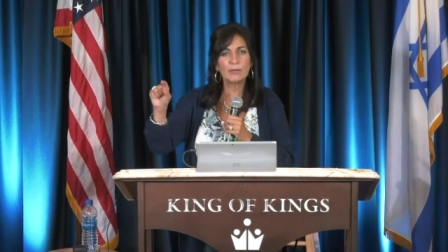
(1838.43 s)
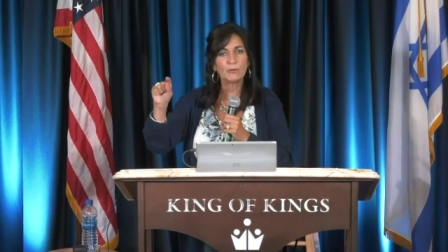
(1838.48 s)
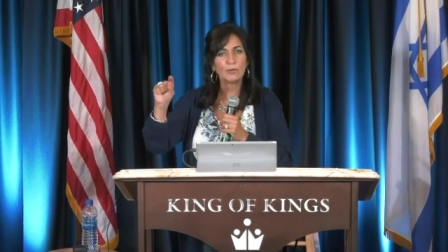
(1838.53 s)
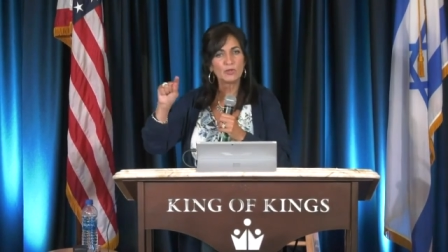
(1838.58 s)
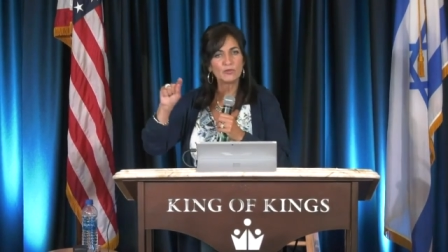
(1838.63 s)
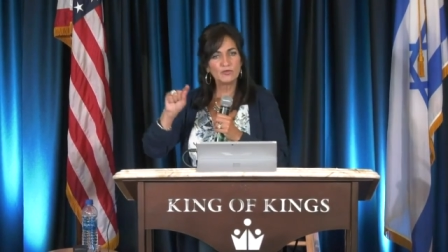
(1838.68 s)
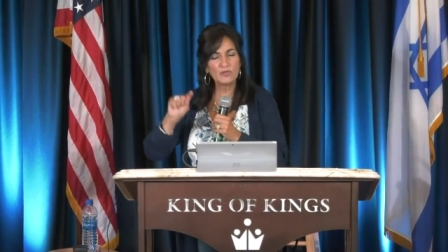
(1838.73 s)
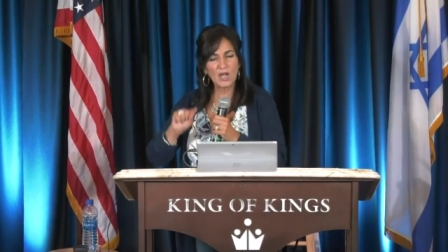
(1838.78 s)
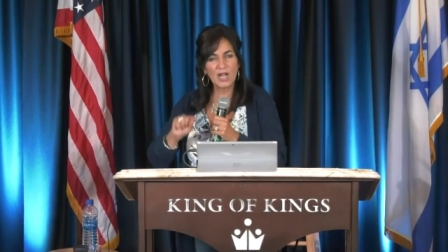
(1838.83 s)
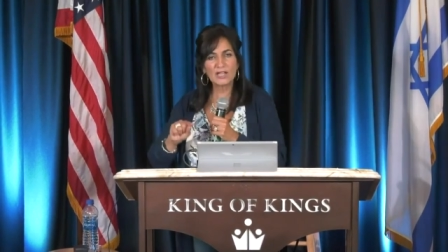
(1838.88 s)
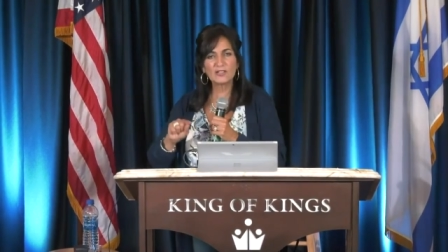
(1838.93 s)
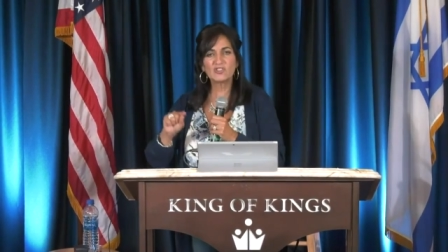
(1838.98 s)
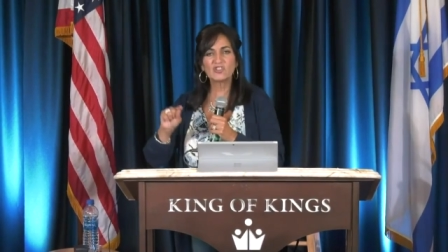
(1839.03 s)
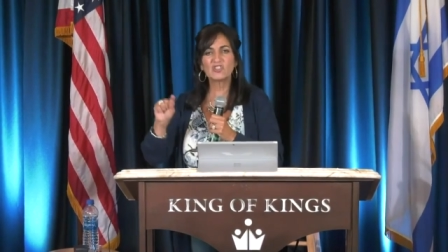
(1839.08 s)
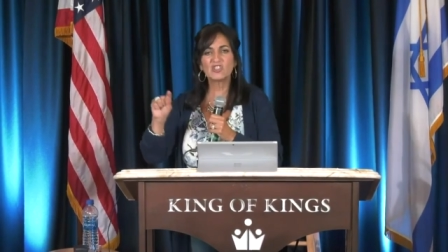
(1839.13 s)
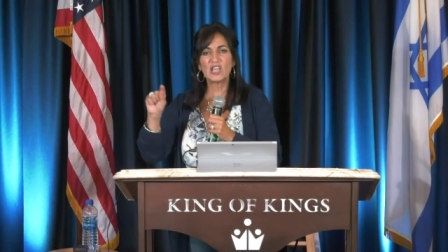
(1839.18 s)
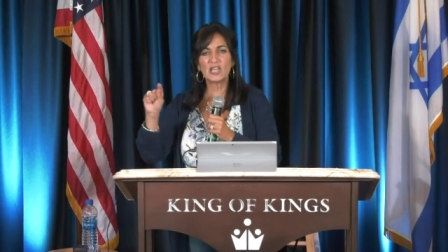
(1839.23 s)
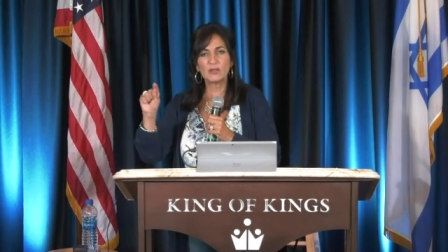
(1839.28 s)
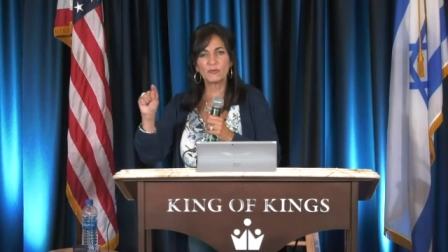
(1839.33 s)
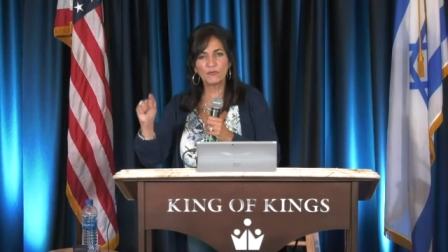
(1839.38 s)
He will
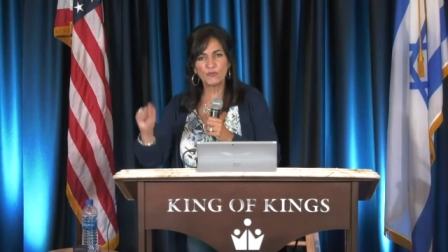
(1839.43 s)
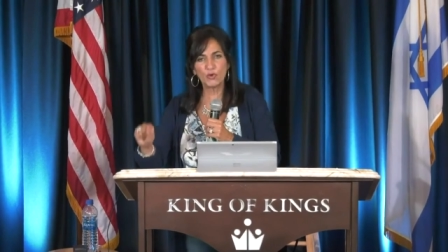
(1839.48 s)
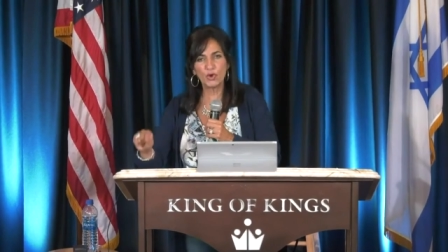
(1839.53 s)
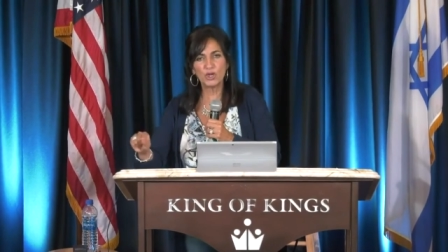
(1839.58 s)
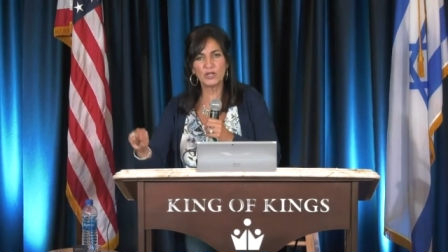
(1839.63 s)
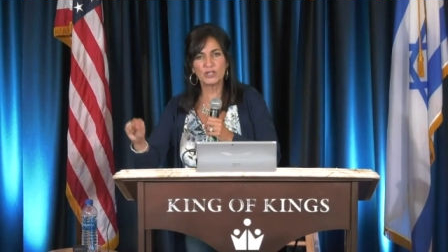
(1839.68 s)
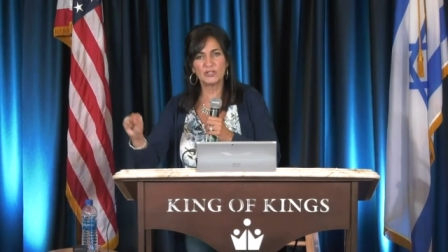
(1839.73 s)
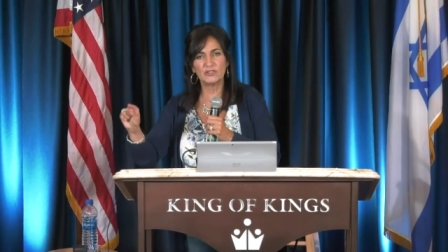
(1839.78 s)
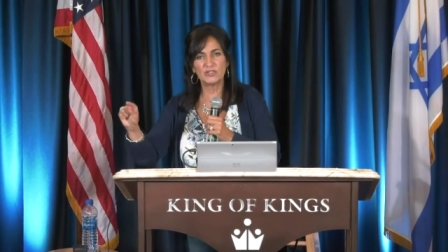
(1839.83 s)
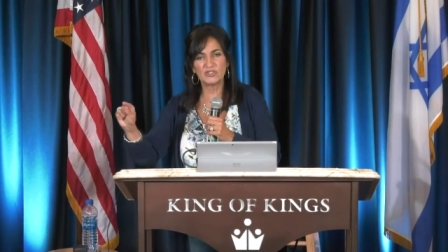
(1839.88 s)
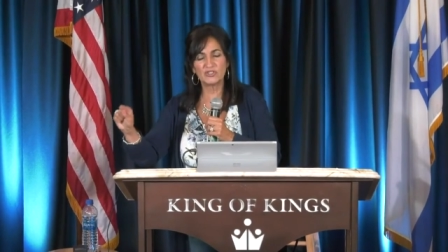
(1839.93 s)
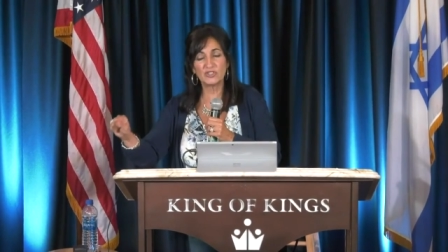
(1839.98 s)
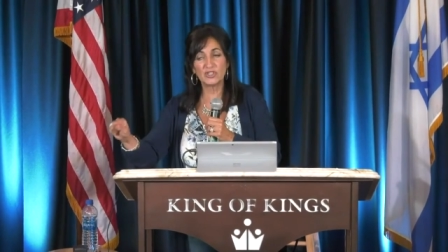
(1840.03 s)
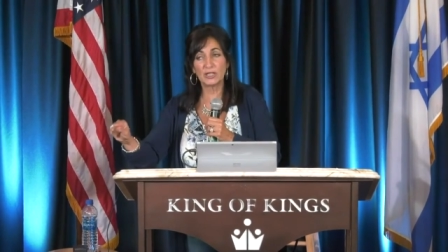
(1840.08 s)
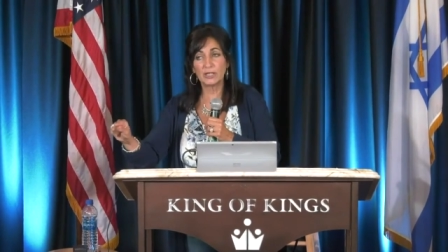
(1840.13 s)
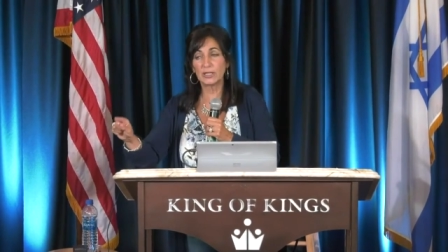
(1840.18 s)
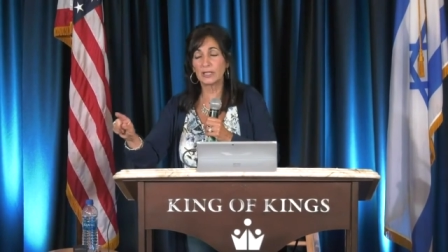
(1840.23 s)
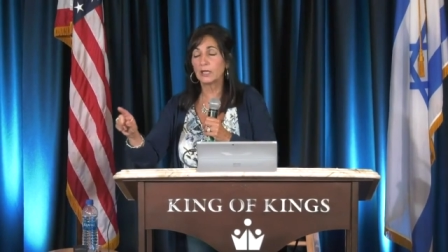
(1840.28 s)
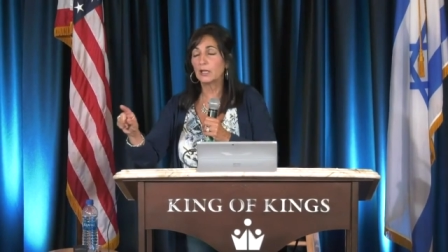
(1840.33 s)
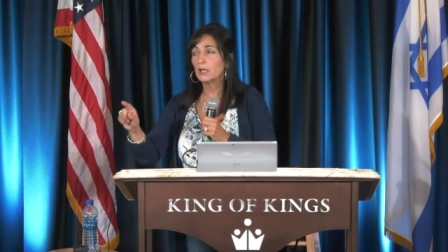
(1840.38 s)
not set foot in
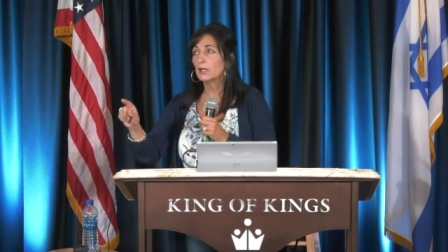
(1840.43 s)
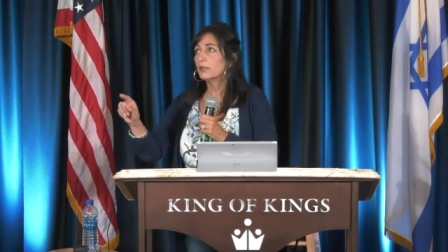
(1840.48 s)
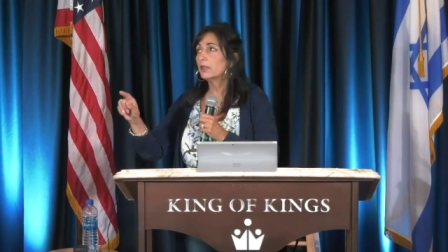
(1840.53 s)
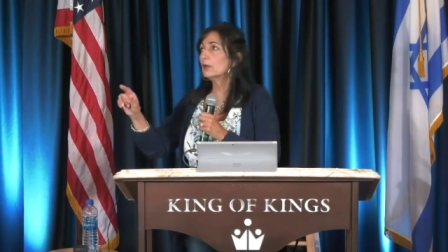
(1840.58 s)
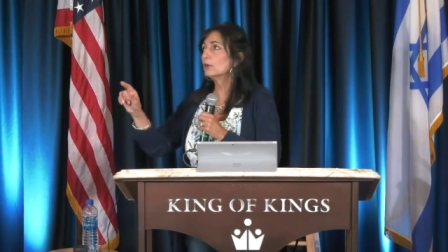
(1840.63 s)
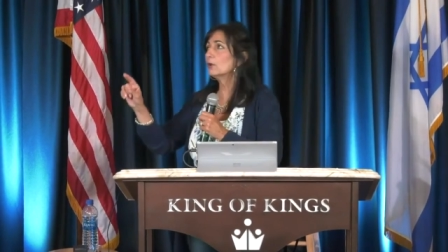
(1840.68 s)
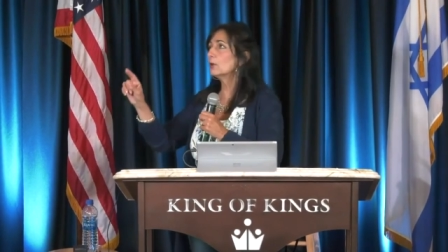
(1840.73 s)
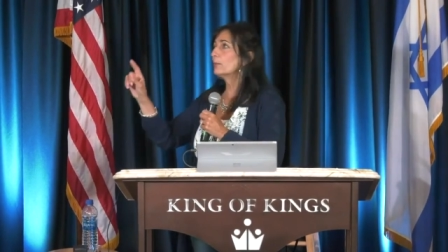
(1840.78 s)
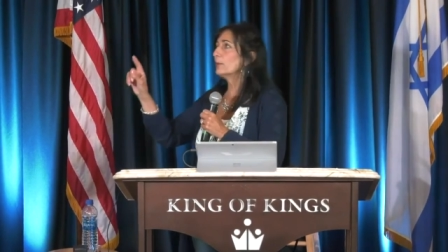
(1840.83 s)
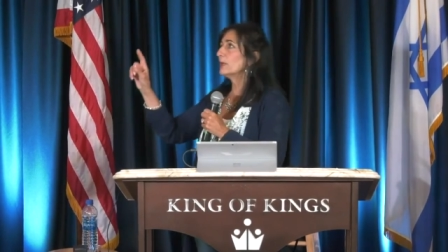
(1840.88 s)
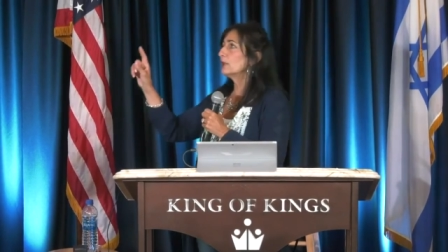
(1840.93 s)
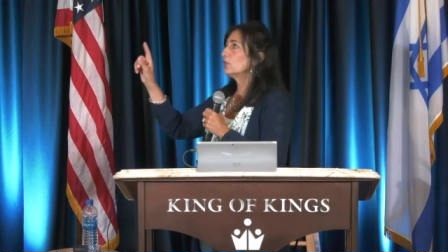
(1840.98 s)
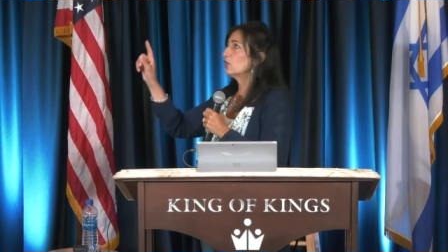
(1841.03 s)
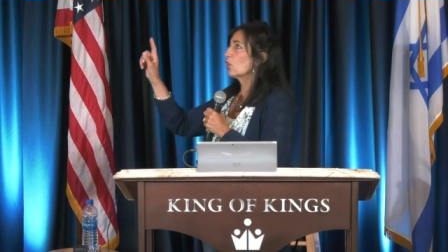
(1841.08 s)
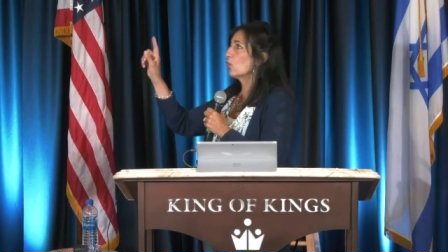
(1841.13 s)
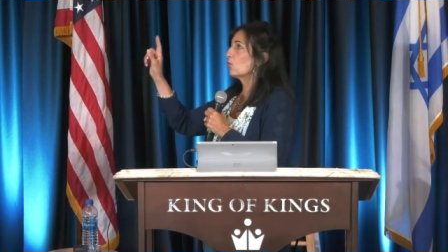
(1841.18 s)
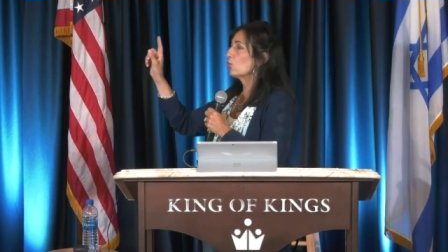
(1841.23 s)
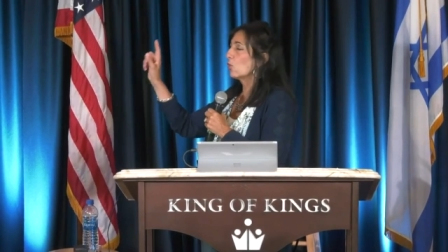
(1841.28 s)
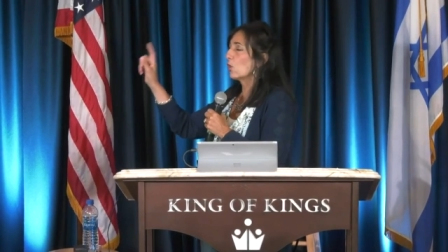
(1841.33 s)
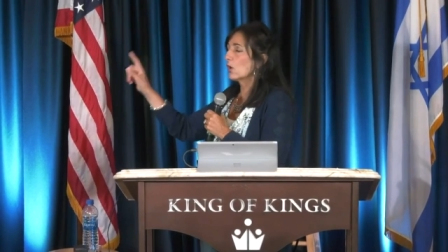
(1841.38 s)
the city. There will
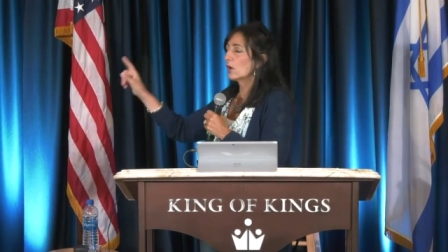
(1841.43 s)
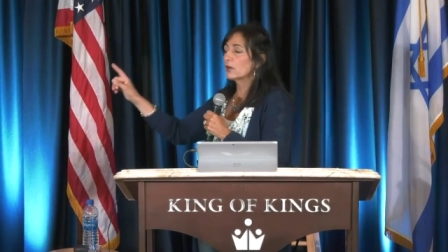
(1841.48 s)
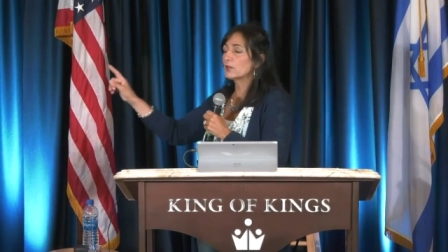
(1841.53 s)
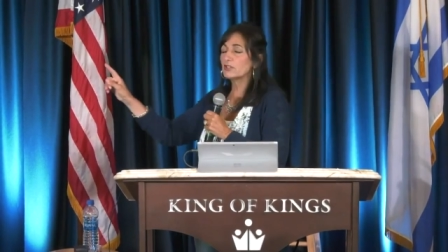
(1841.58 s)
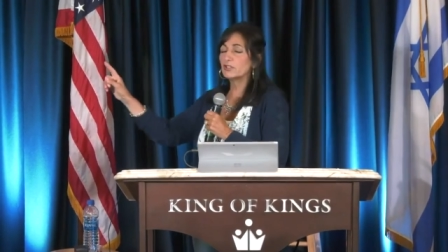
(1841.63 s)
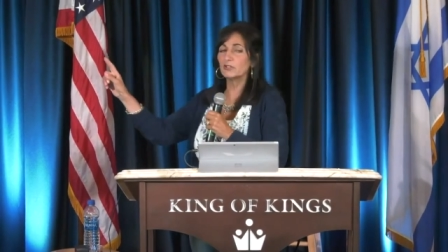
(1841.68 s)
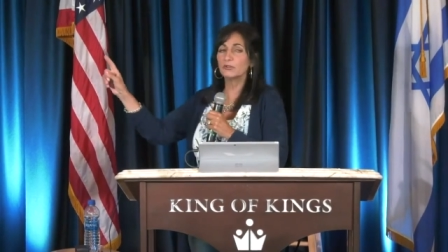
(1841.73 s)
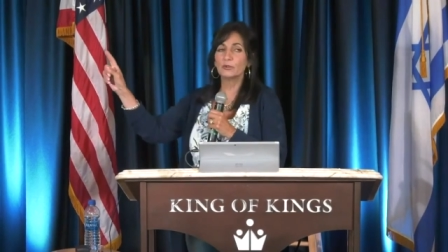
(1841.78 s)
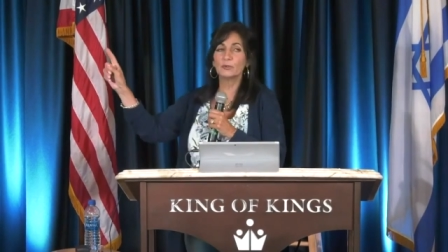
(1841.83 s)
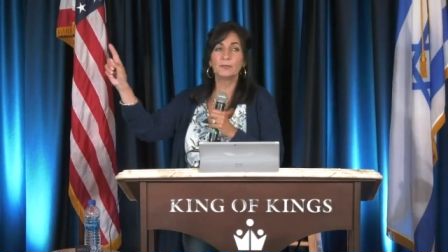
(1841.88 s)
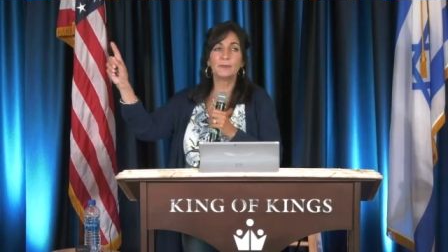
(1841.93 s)
be no wars.